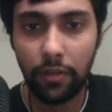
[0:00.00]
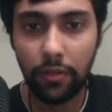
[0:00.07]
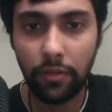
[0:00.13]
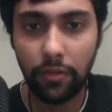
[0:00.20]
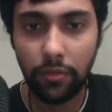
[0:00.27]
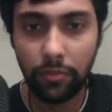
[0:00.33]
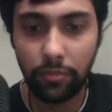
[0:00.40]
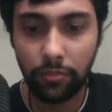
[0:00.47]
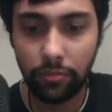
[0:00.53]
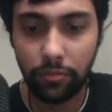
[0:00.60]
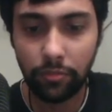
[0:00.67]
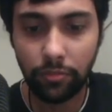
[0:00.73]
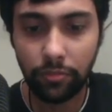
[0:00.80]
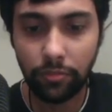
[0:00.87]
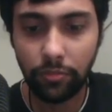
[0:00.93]

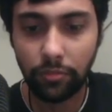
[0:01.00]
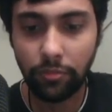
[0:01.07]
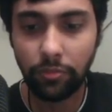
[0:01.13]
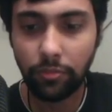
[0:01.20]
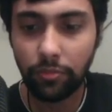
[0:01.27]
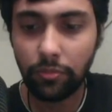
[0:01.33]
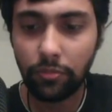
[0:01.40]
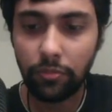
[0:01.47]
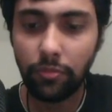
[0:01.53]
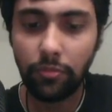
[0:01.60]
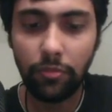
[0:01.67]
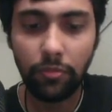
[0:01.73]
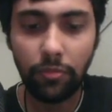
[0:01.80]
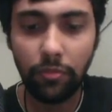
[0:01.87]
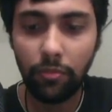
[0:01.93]

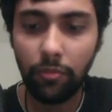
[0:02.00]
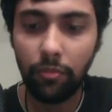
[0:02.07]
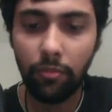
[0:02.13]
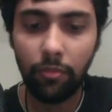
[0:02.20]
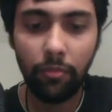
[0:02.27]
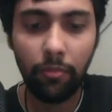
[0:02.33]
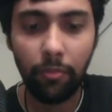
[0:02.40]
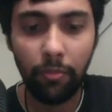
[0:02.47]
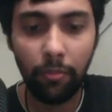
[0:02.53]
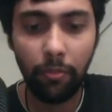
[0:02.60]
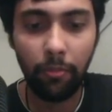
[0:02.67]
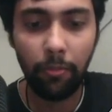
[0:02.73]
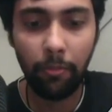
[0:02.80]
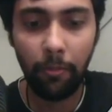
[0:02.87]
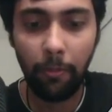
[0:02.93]

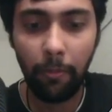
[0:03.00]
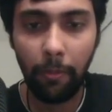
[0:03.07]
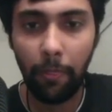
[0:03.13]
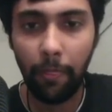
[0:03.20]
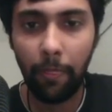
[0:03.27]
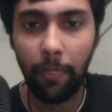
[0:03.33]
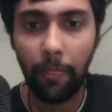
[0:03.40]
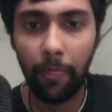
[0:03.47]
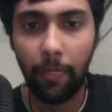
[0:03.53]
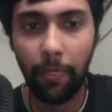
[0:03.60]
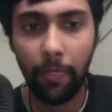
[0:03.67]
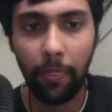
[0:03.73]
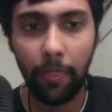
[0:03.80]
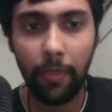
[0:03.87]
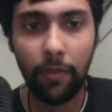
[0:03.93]

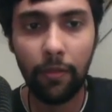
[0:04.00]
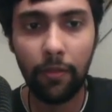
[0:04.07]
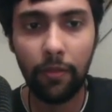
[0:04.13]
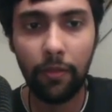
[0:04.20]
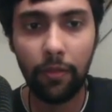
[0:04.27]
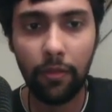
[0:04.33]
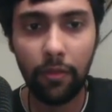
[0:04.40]
(no one is talking)